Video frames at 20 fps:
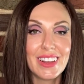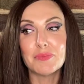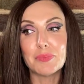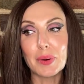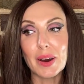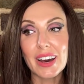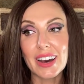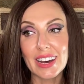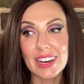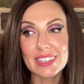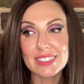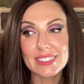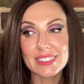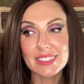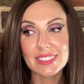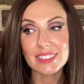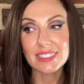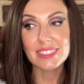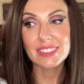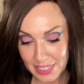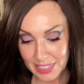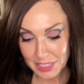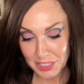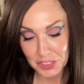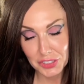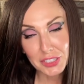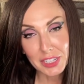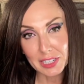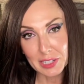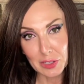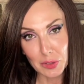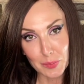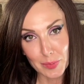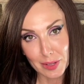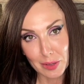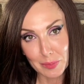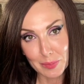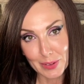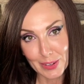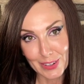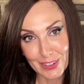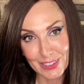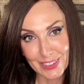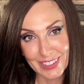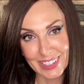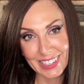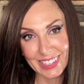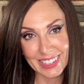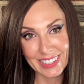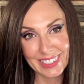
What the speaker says: but this Jingle Bell Ball